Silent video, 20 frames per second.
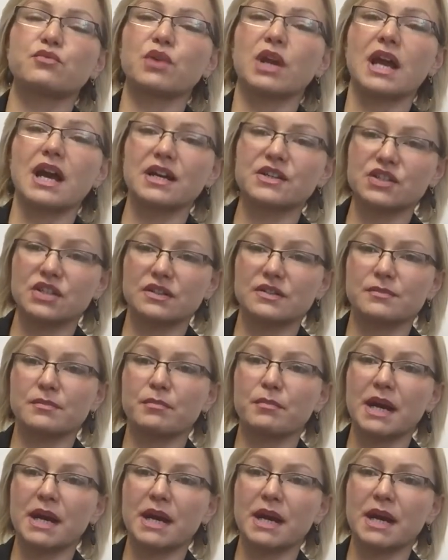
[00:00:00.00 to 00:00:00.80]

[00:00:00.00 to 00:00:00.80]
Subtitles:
reaction